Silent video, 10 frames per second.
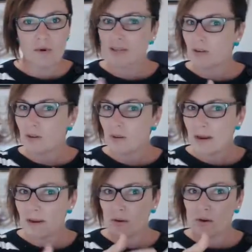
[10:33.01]
or is it all
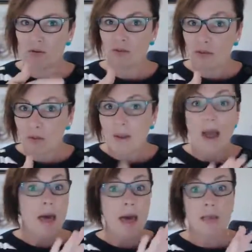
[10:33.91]
about you and your trip?
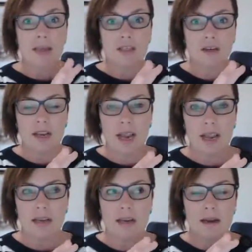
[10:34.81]
And that's
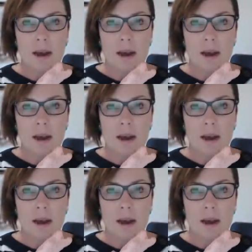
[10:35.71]
okay.